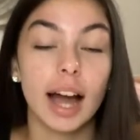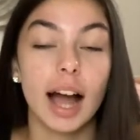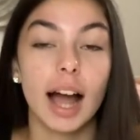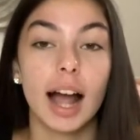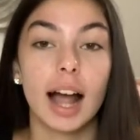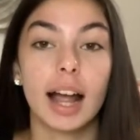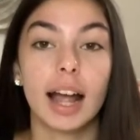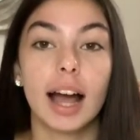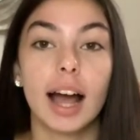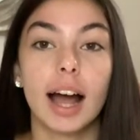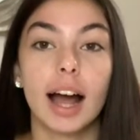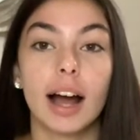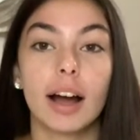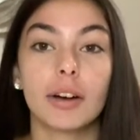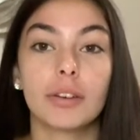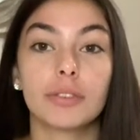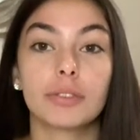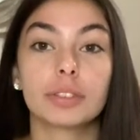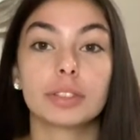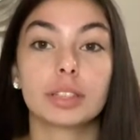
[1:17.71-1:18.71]
I
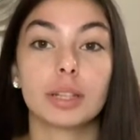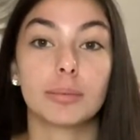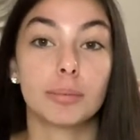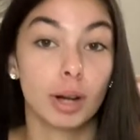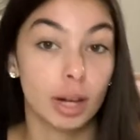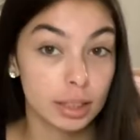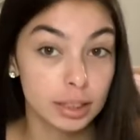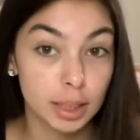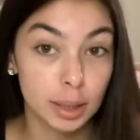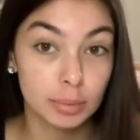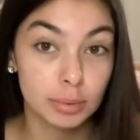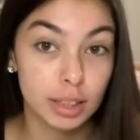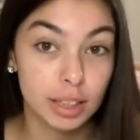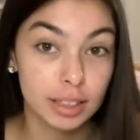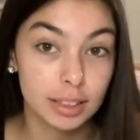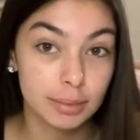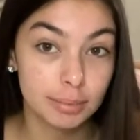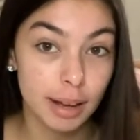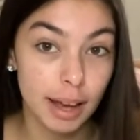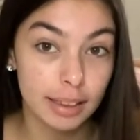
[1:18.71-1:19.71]
have some hard
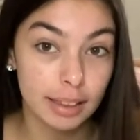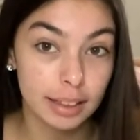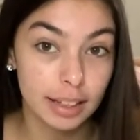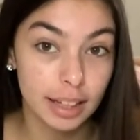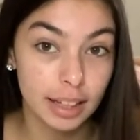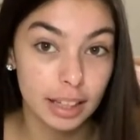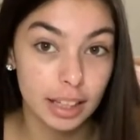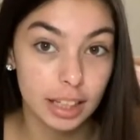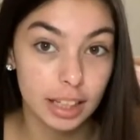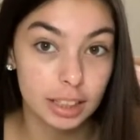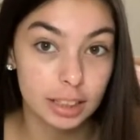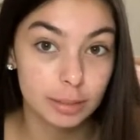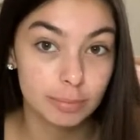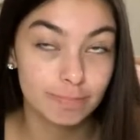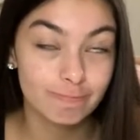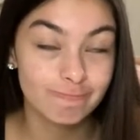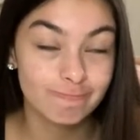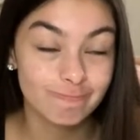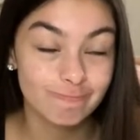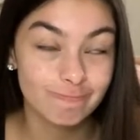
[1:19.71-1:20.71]
subjects, math and English
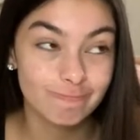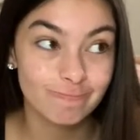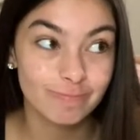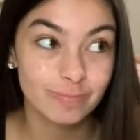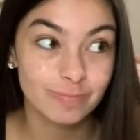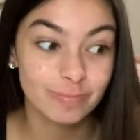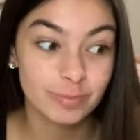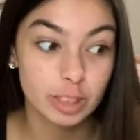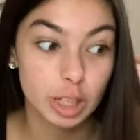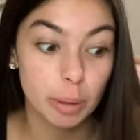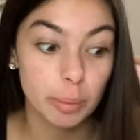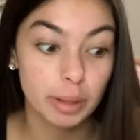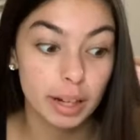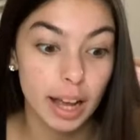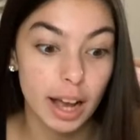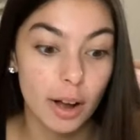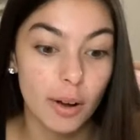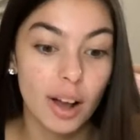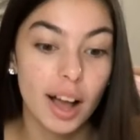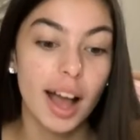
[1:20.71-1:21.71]
coming
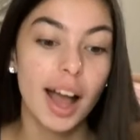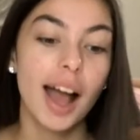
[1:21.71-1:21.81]
now,